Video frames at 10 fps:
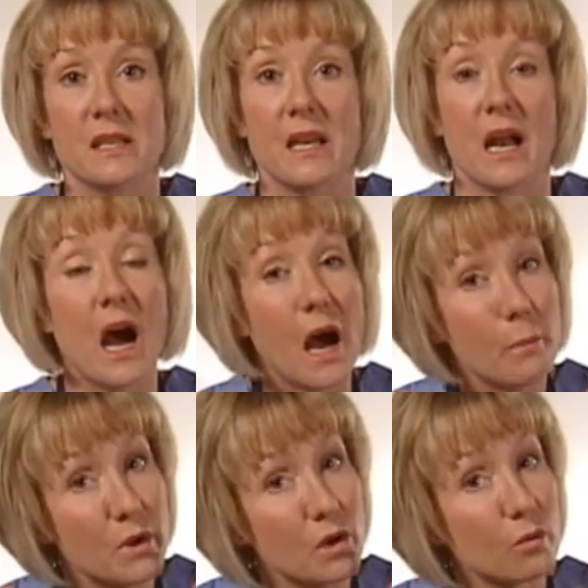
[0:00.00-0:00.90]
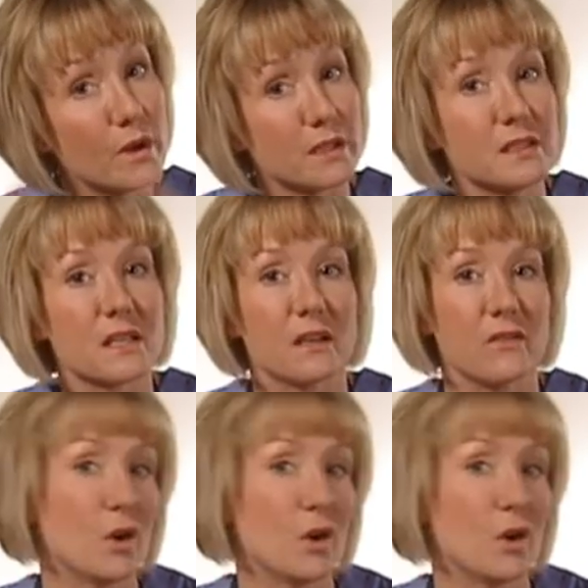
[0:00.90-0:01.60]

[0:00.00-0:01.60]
can up your risk of